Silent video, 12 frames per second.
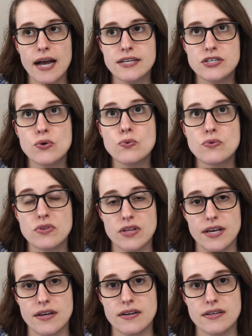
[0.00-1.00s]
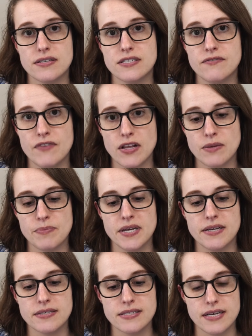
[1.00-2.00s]
I don't think
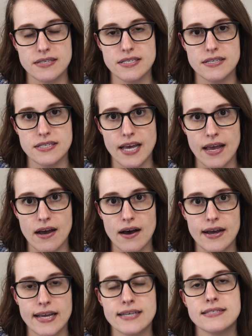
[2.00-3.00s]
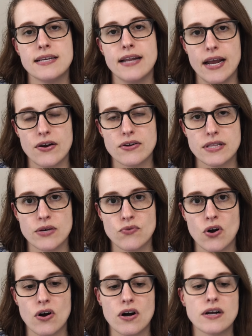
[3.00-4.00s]
developing sentient AI is inherently
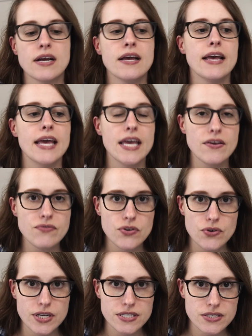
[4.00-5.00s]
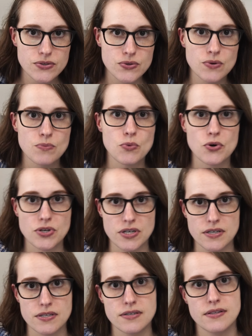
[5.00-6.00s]
wrong if you can do more
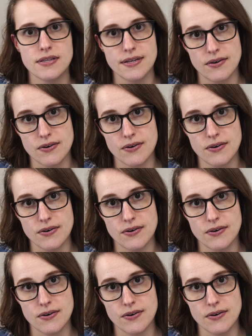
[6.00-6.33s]
good than